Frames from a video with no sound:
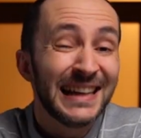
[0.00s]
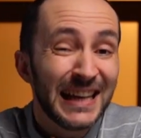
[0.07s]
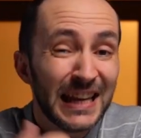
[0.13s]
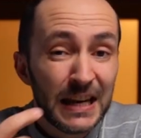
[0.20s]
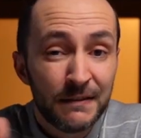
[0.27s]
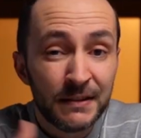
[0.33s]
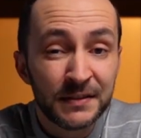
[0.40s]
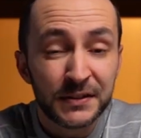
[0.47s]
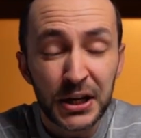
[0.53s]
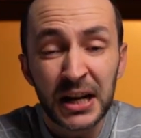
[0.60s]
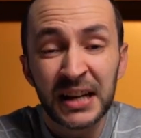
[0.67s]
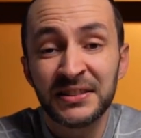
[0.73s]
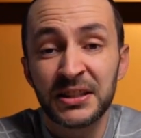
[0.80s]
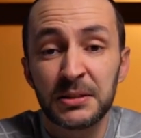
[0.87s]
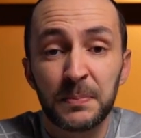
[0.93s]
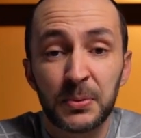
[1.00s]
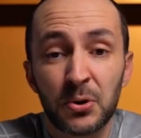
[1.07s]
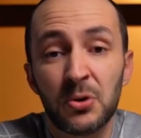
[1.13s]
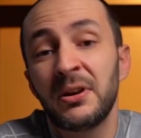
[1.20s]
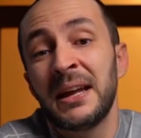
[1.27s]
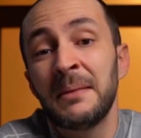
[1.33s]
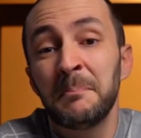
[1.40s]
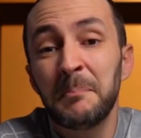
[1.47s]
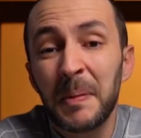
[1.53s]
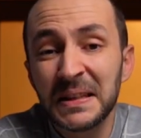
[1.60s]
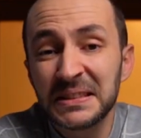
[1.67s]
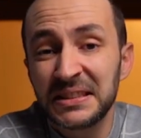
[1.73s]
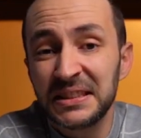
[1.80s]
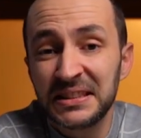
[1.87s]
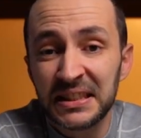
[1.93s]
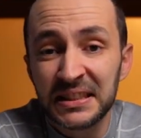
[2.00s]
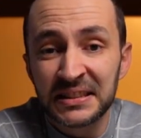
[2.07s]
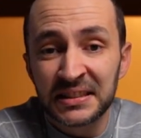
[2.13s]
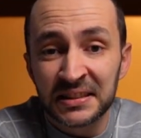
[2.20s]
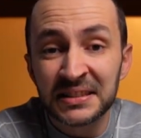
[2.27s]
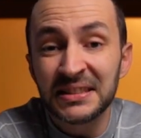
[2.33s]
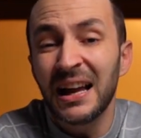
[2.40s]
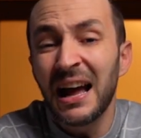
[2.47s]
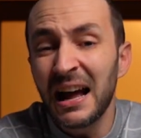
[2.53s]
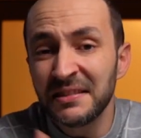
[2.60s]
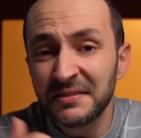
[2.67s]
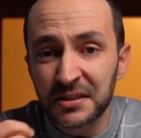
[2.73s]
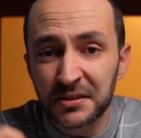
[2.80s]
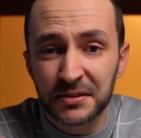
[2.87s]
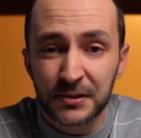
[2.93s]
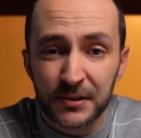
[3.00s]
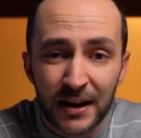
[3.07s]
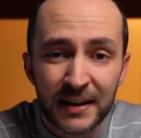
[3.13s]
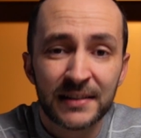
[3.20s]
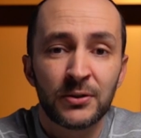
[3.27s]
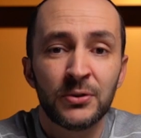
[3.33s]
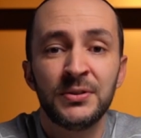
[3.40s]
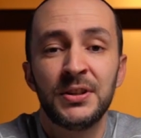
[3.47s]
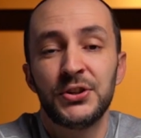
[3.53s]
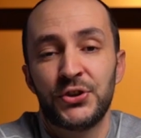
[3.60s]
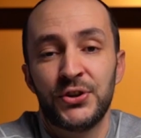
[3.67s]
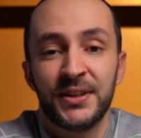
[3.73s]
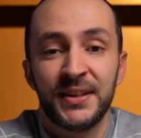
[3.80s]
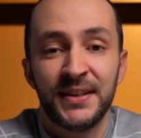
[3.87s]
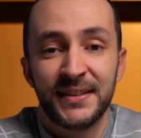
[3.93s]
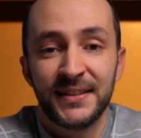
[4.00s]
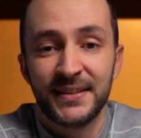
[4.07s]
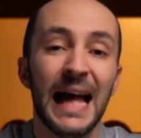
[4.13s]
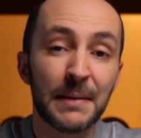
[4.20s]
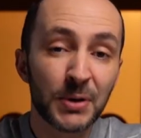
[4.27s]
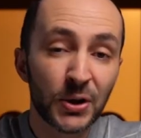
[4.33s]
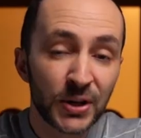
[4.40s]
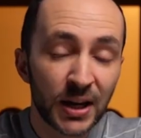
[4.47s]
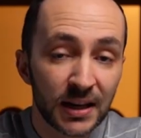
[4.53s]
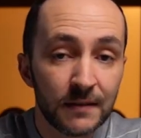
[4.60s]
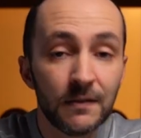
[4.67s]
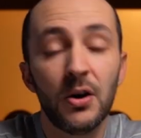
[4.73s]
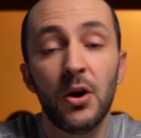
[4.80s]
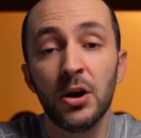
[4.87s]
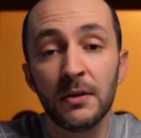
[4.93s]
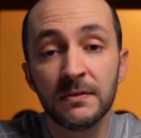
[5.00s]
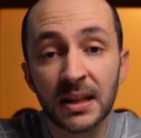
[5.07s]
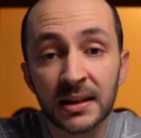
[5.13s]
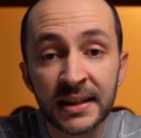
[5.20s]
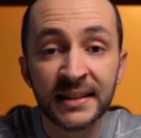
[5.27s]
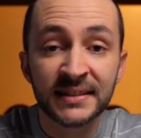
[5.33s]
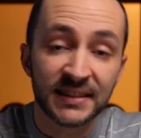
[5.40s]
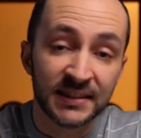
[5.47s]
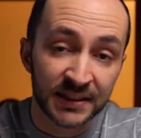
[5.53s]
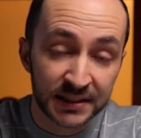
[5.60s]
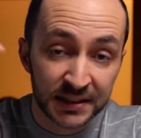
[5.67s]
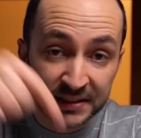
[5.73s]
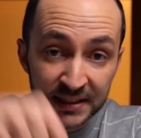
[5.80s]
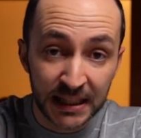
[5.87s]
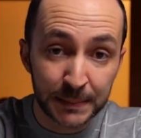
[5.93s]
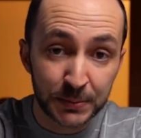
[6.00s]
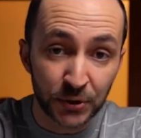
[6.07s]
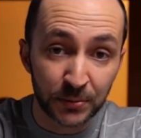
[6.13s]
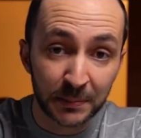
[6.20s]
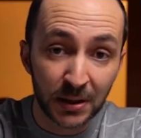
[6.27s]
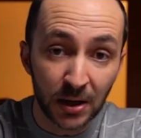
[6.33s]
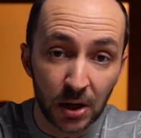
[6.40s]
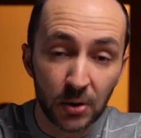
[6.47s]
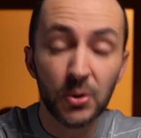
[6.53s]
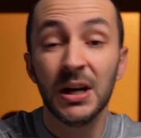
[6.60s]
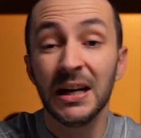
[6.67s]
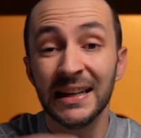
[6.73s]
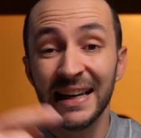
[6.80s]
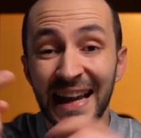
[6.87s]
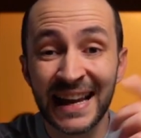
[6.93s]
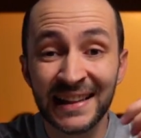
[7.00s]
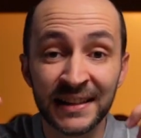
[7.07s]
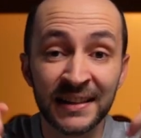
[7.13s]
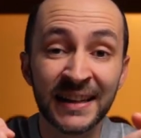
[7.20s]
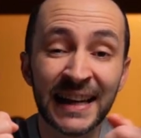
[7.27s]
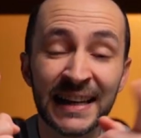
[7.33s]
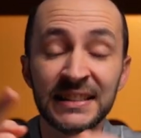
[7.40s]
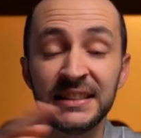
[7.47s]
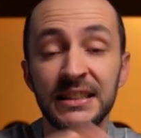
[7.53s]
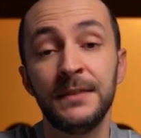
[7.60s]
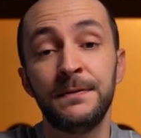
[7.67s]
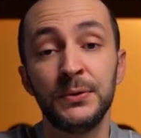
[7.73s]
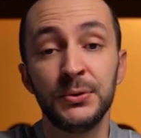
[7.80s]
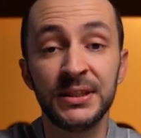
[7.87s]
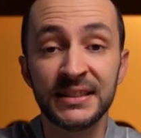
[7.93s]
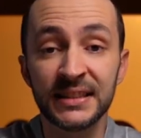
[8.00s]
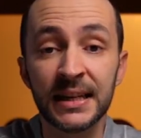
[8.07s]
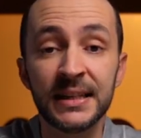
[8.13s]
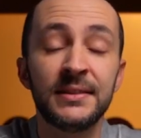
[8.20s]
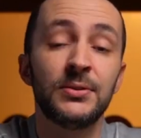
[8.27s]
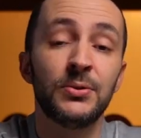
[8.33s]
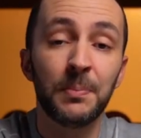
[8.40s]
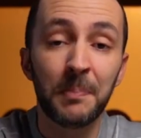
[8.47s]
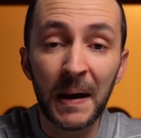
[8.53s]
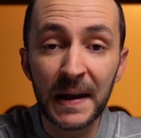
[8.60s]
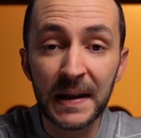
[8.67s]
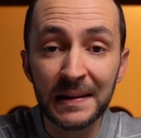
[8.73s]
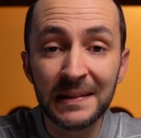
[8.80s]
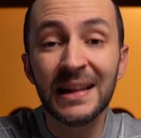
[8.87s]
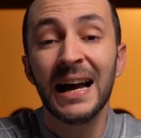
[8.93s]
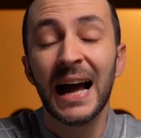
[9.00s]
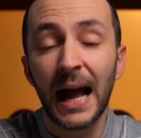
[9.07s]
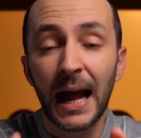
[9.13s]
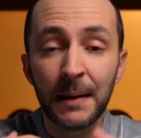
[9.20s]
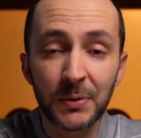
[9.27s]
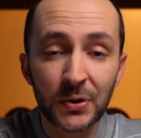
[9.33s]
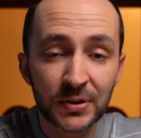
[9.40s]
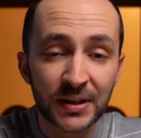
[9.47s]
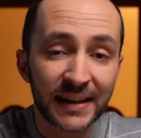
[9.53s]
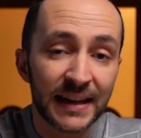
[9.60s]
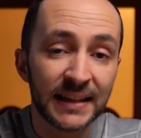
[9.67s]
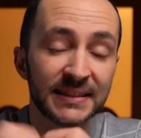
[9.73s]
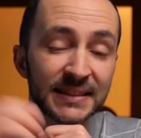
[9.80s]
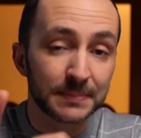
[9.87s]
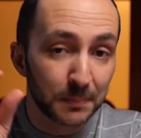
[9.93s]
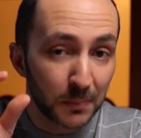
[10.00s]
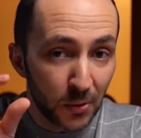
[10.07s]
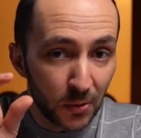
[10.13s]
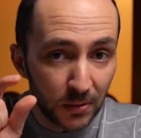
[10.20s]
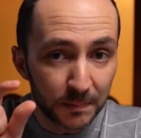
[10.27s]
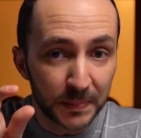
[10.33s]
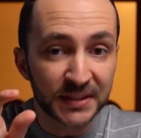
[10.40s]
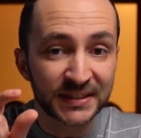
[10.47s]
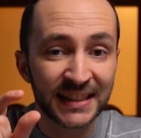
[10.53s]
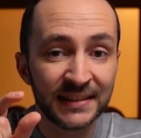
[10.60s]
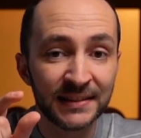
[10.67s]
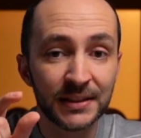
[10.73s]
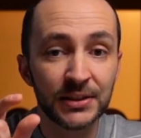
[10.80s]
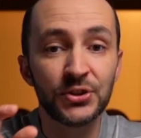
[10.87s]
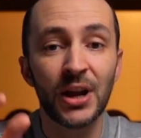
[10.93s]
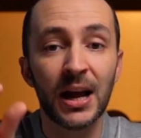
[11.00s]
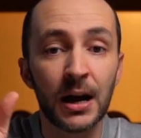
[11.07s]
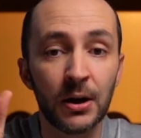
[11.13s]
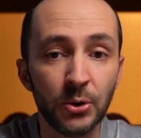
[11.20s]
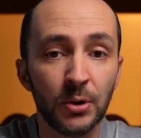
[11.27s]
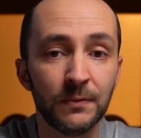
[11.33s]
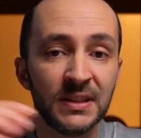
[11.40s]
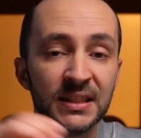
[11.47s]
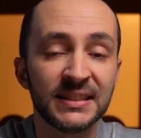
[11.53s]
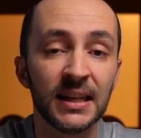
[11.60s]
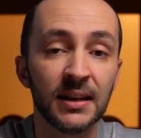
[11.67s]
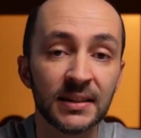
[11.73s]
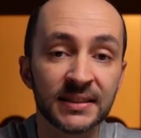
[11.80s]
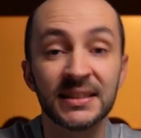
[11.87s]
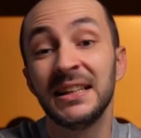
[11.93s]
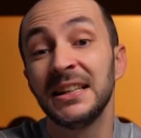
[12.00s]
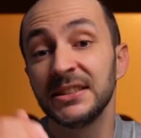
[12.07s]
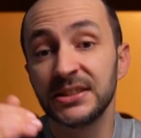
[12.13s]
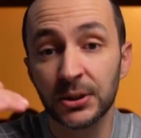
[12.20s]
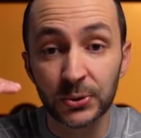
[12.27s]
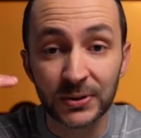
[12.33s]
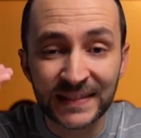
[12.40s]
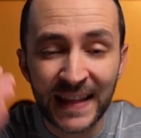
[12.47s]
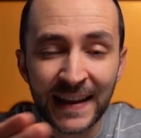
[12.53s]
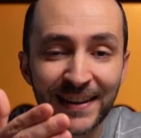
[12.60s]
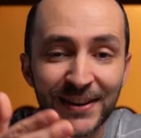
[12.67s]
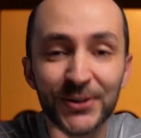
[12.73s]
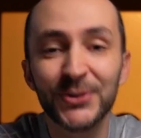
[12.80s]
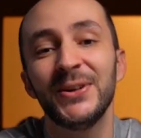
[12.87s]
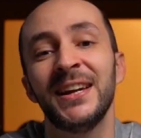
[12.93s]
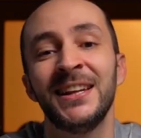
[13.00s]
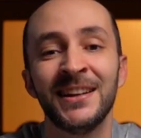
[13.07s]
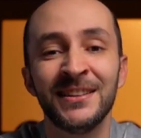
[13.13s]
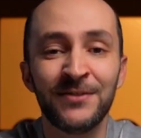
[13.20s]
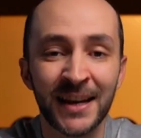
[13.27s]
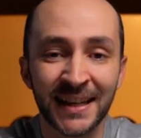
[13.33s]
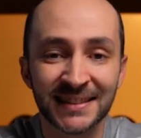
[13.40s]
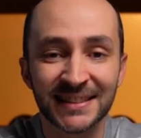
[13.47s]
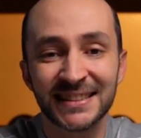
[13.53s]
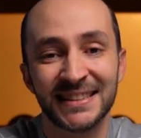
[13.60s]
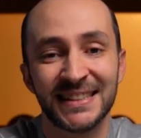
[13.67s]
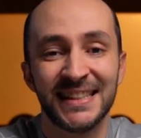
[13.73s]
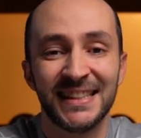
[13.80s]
even 300 Pro can pass this distance under the right condition. I'm gonna leave all of the links in the description below, and in case if you decide to buy it, I'm gonna get small percentage out of the sales. So thank you in advance.